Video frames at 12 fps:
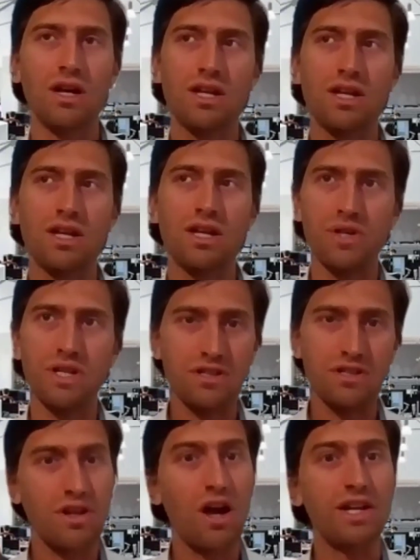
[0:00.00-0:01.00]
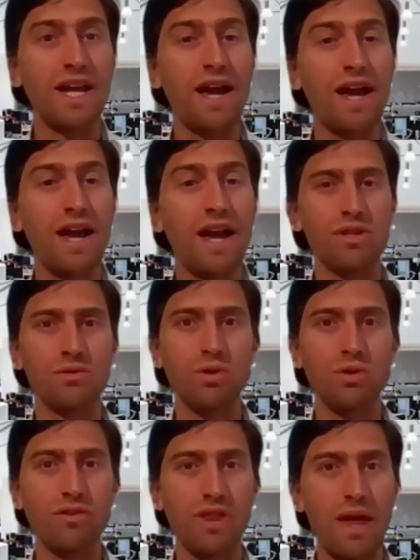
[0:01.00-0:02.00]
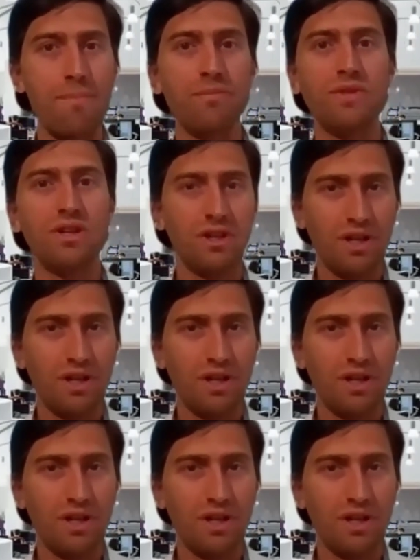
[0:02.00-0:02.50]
a company deciding how they want it to work for them